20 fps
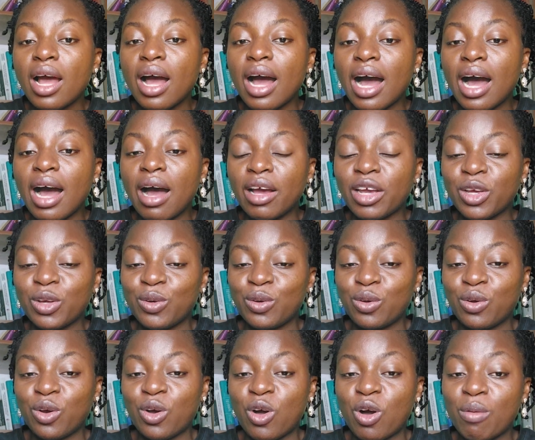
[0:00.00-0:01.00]
and
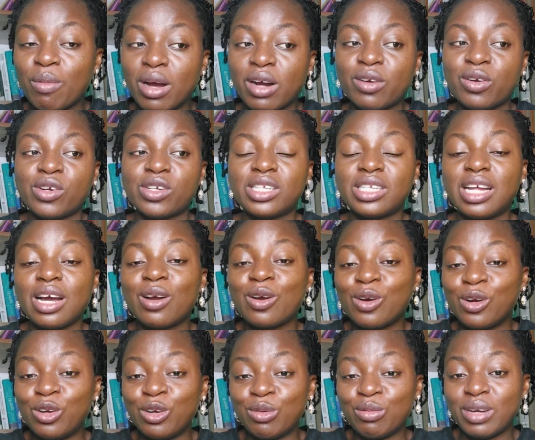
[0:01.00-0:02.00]
you come across that
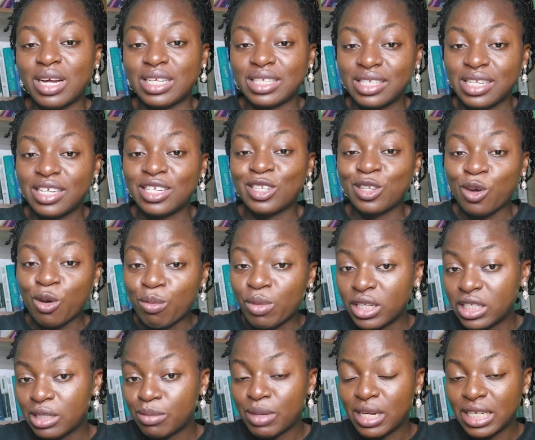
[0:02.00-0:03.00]
column that says
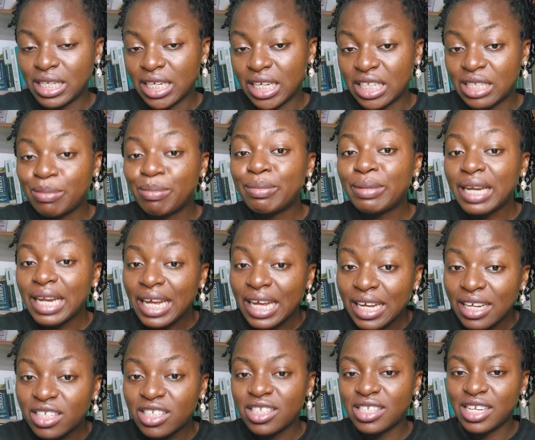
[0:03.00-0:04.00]
commencement date,
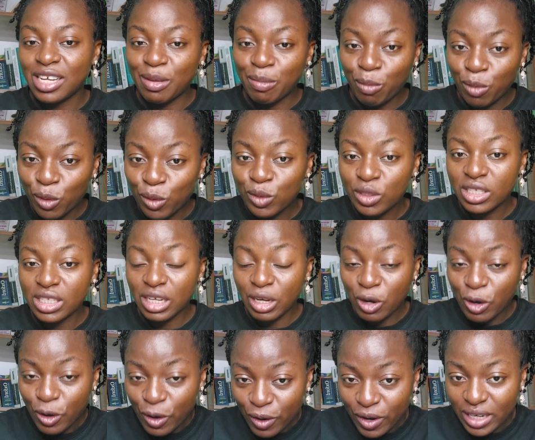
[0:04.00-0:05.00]
please impute the
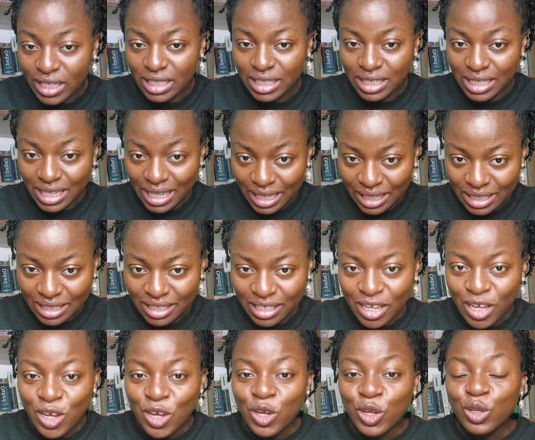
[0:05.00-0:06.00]
current date.
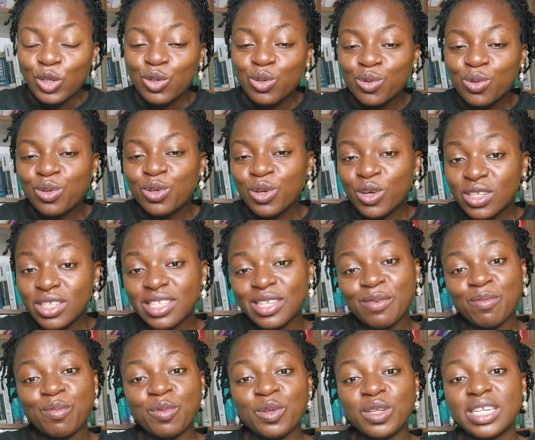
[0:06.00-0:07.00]
Do not
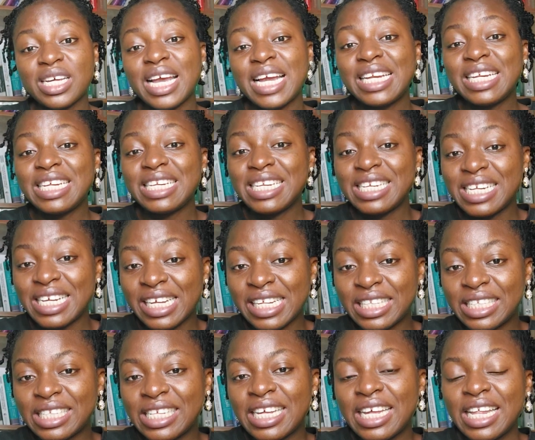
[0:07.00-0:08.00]
impute any
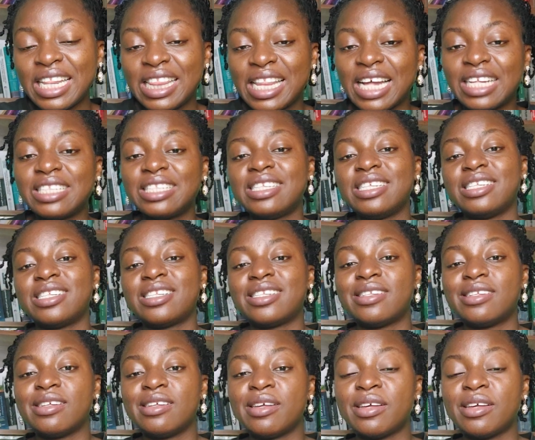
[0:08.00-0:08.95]
date that is